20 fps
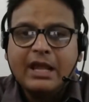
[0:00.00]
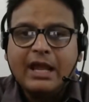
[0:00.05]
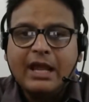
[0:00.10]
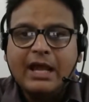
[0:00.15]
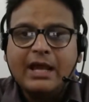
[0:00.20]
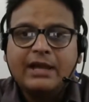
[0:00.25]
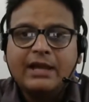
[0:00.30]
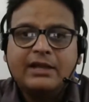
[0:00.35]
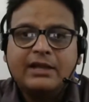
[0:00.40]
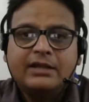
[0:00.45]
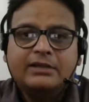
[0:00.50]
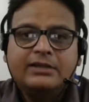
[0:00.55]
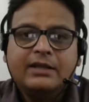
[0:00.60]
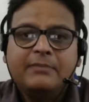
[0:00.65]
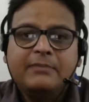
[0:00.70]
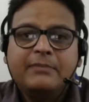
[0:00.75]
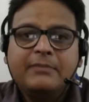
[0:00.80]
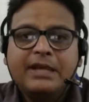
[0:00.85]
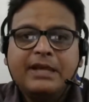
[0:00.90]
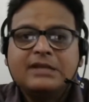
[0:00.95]
and they
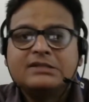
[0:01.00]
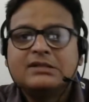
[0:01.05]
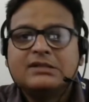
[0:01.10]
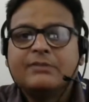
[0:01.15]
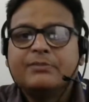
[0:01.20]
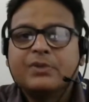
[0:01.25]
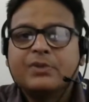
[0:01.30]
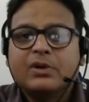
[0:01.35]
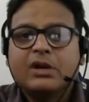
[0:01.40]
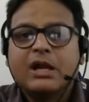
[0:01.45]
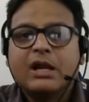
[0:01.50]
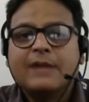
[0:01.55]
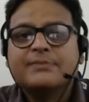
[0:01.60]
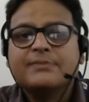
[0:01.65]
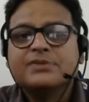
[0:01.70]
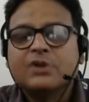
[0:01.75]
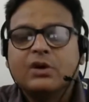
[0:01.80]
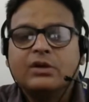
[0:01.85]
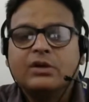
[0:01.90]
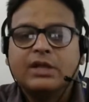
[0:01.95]
made some programs
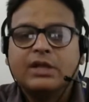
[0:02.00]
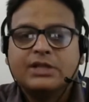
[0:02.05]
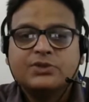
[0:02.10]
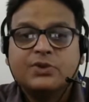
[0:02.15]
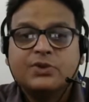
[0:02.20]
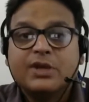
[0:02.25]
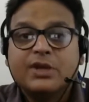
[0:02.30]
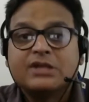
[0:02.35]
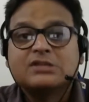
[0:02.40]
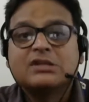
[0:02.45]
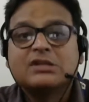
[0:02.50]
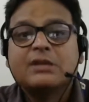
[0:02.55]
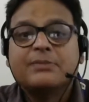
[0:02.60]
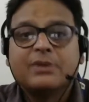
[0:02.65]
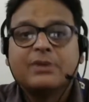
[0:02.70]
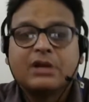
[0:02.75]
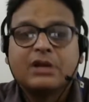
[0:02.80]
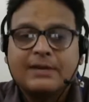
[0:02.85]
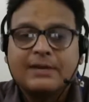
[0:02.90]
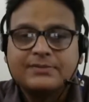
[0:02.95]
on educational
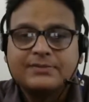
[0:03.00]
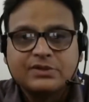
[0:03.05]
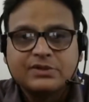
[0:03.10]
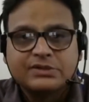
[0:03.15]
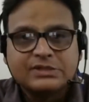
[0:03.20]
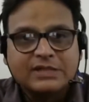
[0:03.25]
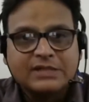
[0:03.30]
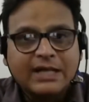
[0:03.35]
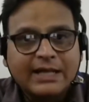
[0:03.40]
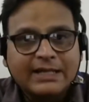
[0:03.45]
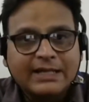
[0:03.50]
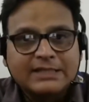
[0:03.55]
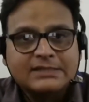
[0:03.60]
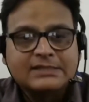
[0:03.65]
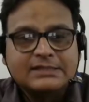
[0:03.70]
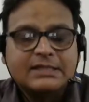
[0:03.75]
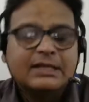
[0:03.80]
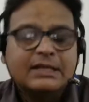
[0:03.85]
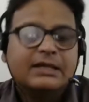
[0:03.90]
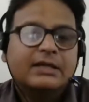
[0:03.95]
programs on science,
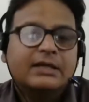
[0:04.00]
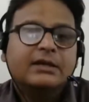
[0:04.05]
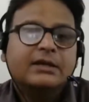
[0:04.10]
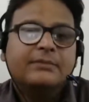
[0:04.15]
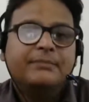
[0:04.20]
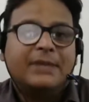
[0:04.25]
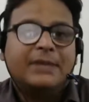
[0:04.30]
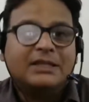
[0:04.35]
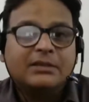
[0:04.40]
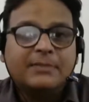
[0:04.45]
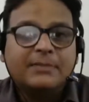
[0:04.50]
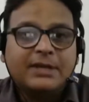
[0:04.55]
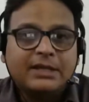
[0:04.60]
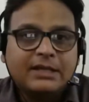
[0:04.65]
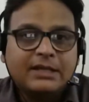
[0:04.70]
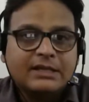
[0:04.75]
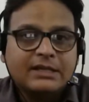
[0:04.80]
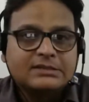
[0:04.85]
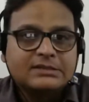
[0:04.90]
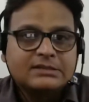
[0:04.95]

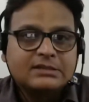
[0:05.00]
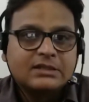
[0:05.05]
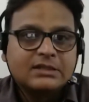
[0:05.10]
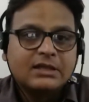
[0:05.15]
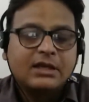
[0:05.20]
mathematics,